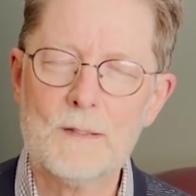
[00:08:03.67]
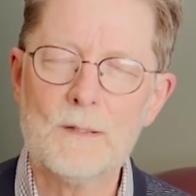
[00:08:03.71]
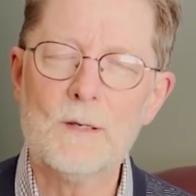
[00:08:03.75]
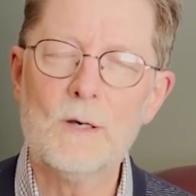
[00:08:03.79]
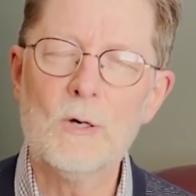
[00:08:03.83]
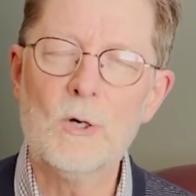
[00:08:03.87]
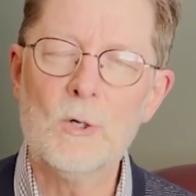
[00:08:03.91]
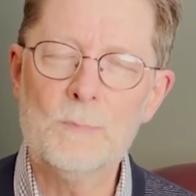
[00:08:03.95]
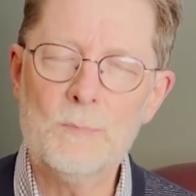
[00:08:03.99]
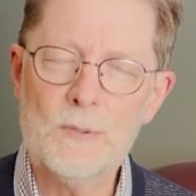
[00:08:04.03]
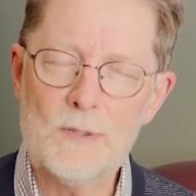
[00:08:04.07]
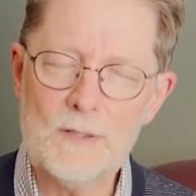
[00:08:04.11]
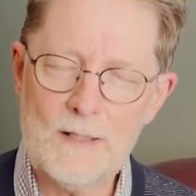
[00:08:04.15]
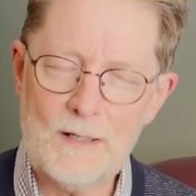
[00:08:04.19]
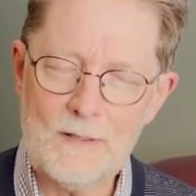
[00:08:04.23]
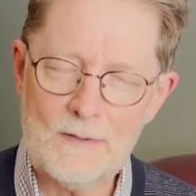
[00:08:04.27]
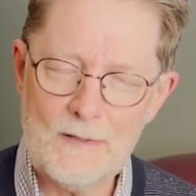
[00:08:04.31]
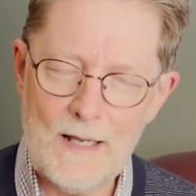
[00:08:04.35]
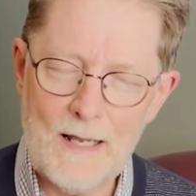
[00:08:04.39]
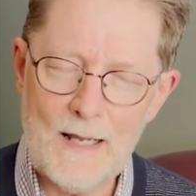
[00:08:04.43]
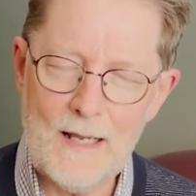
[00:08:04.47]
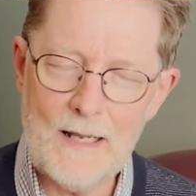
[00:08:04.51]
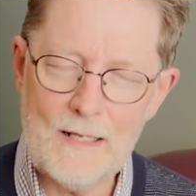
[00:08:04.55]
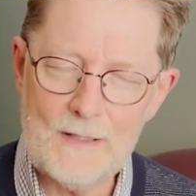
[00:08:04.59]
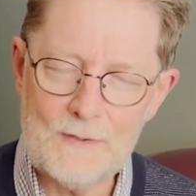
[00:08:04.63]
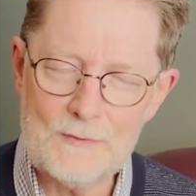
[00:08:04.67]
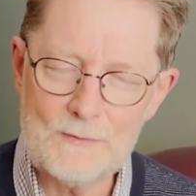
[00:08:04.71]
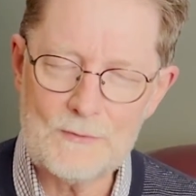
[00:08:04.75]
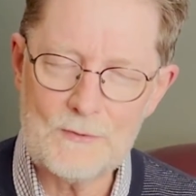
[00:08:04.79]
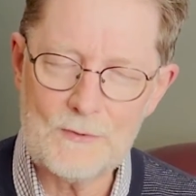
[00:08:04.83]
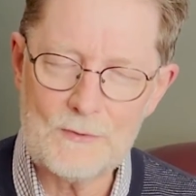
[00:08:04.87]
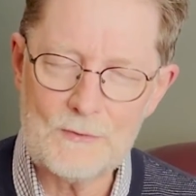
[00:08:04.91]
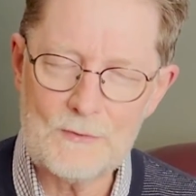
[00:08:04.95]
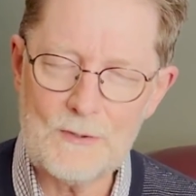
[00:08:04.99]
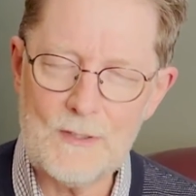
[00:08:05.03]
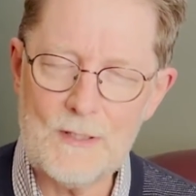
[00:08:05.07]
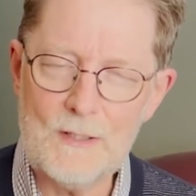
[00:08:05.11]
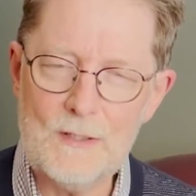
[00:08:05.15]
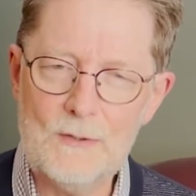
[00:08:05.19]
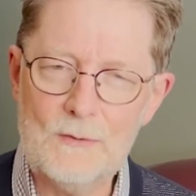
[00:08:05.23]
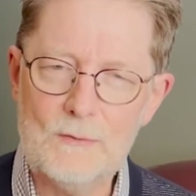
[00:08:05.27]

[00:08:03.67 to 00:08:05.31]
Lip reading: Open our eyes to see